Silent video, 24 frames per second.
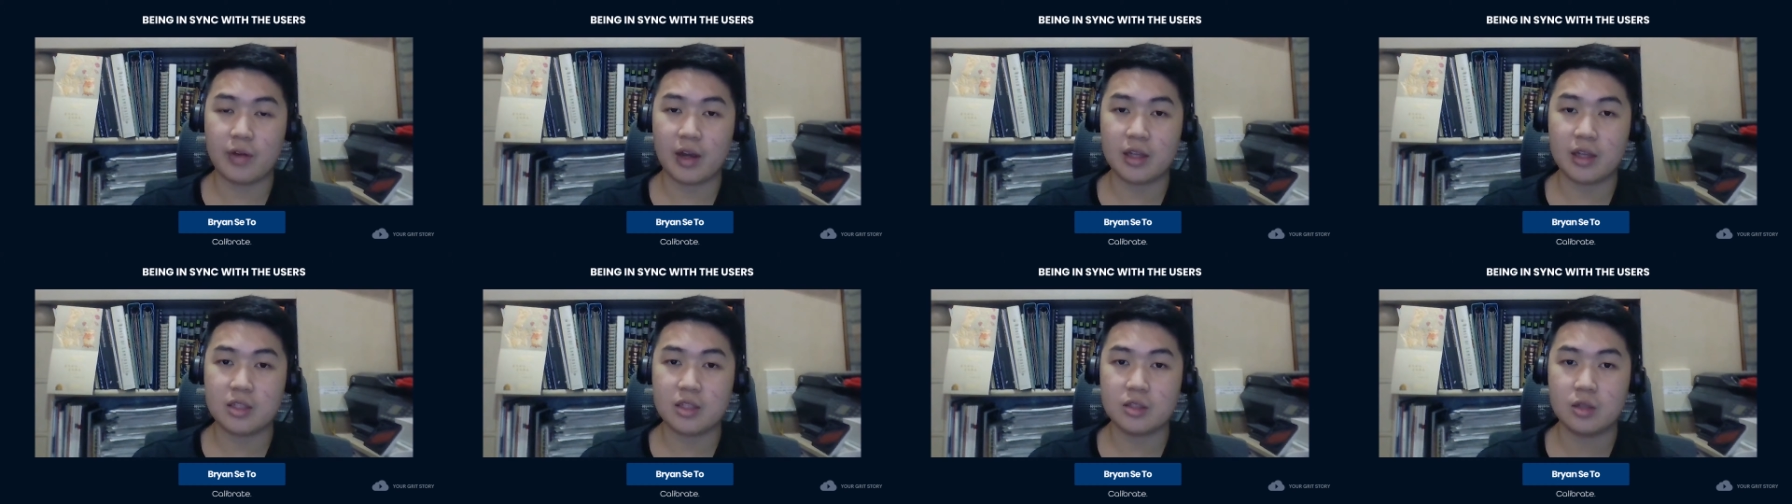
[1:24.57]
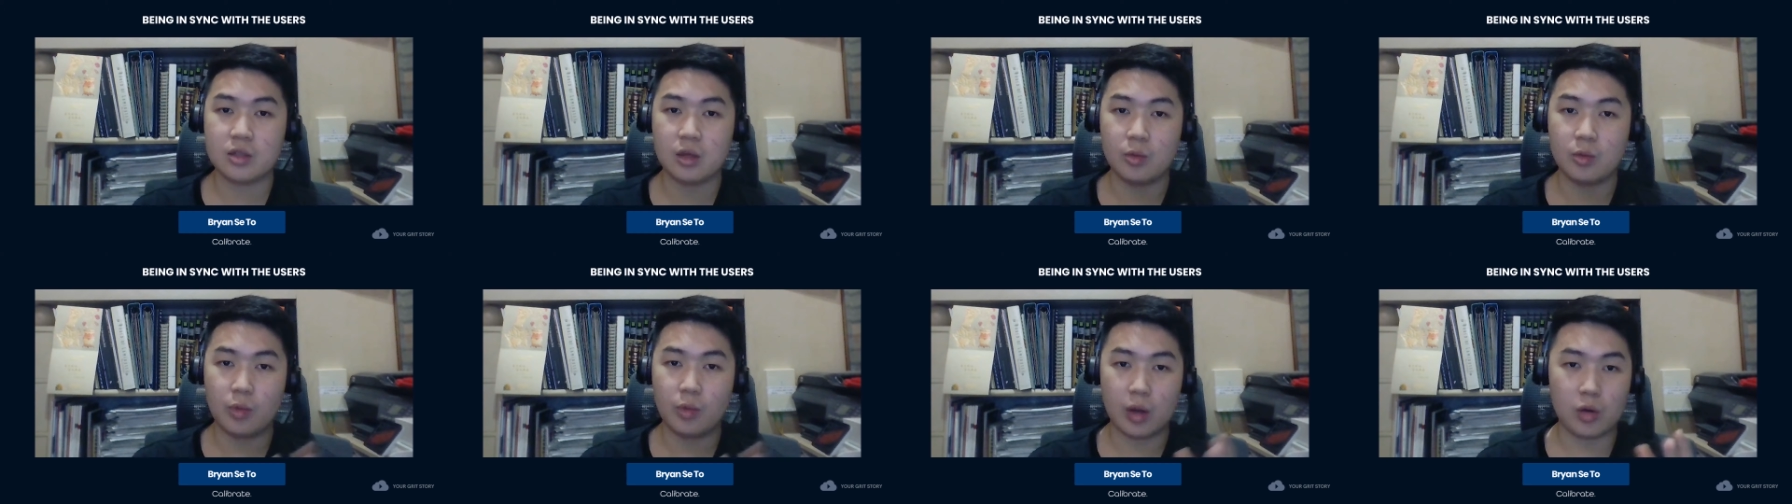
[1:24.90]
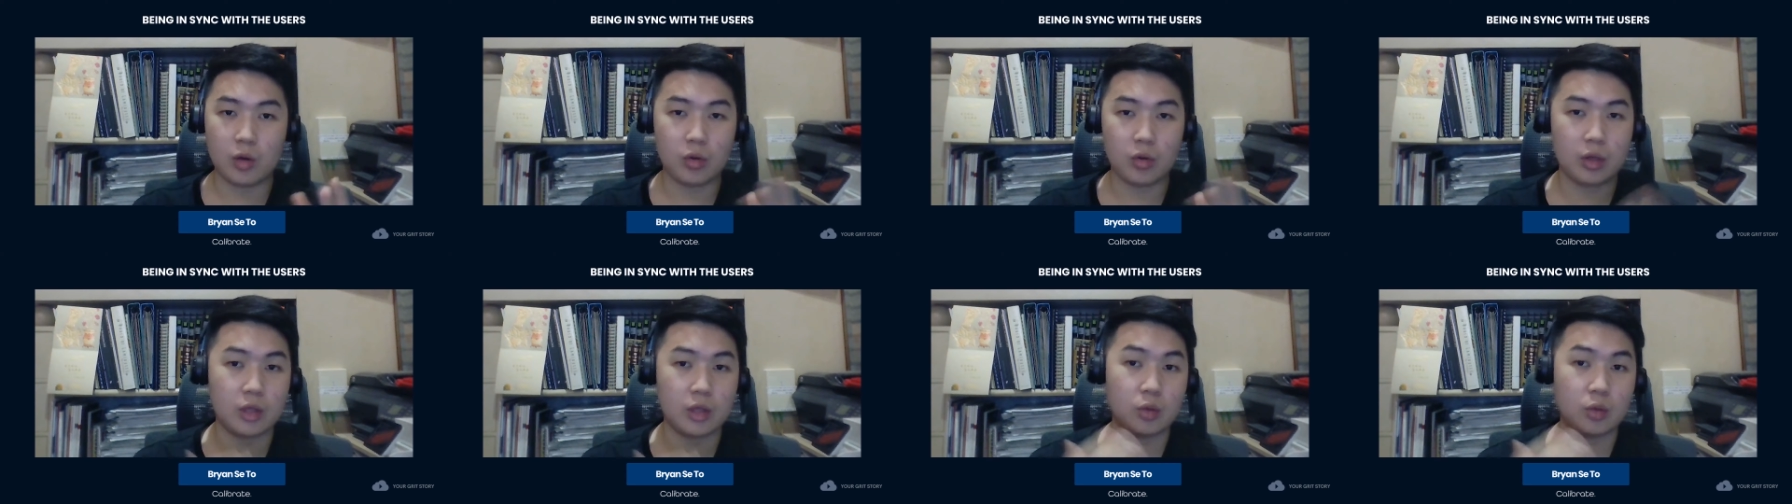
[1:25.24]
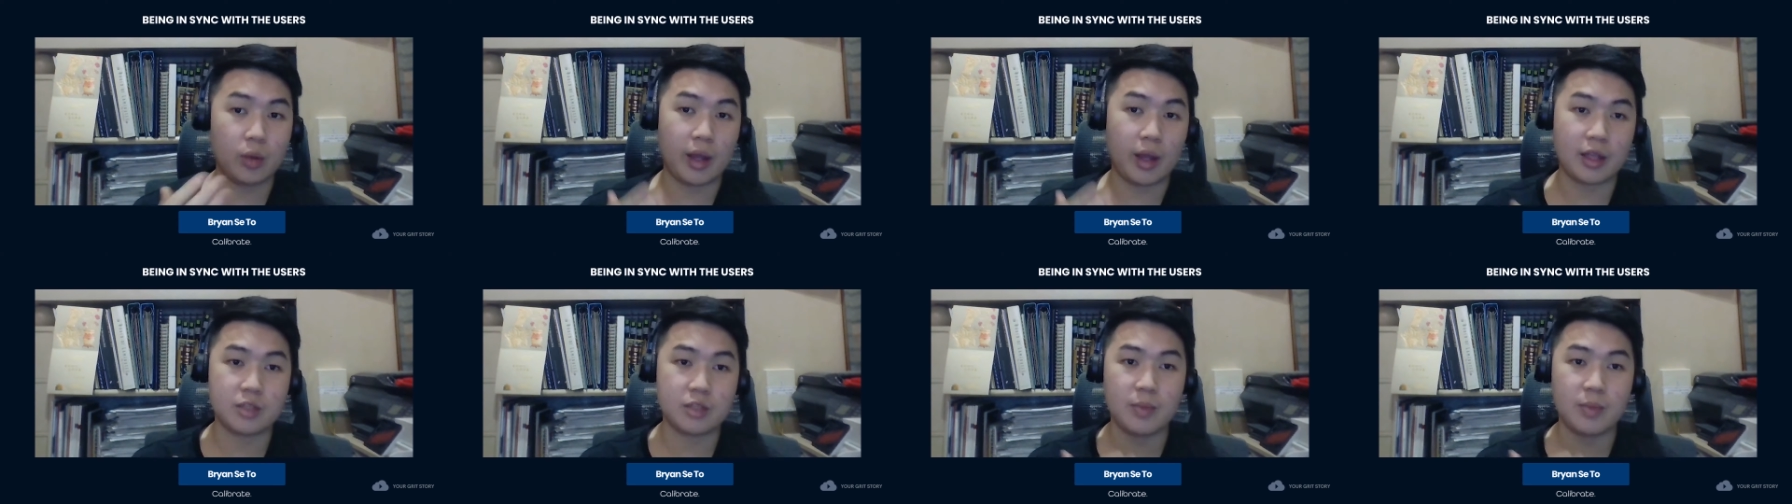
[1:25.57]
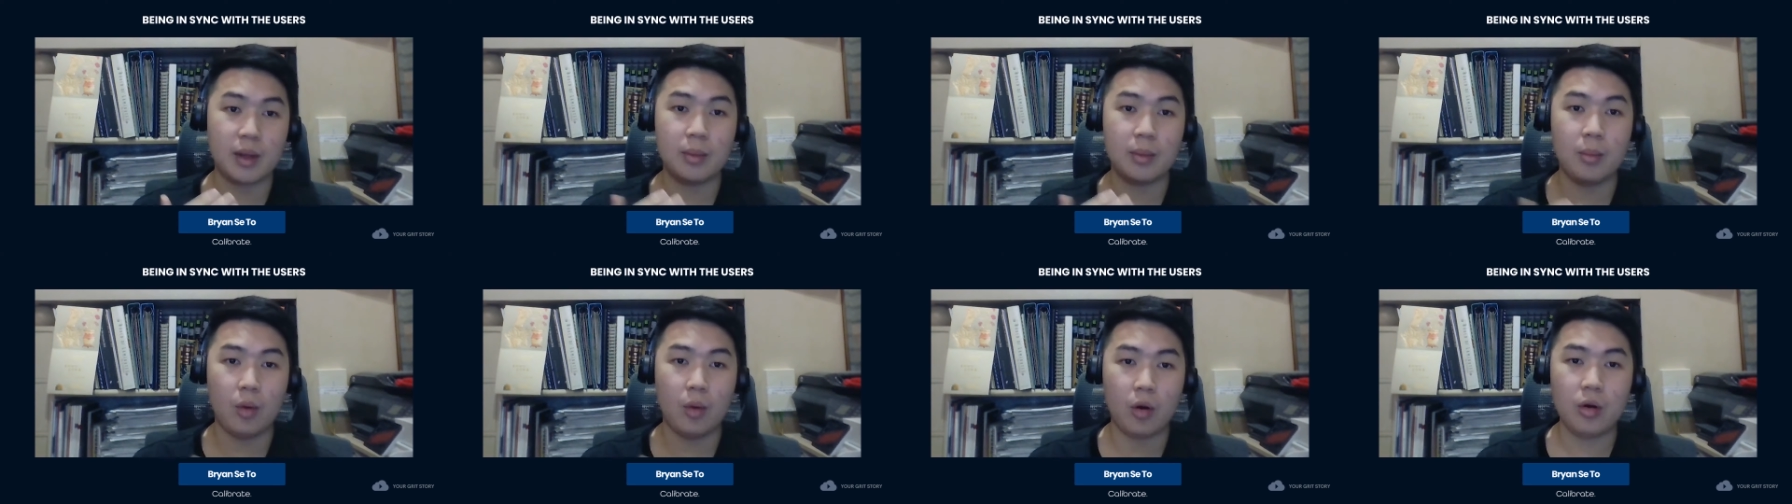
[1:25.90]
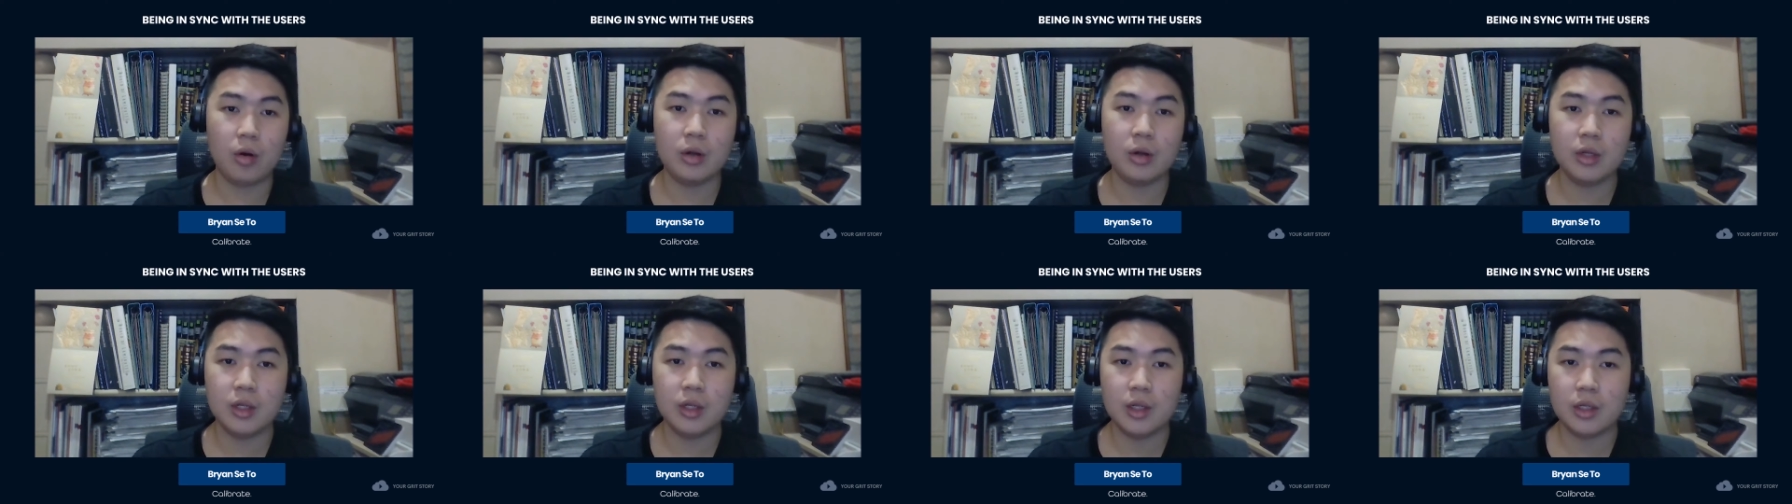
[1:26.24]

us, and we're looking to expand more.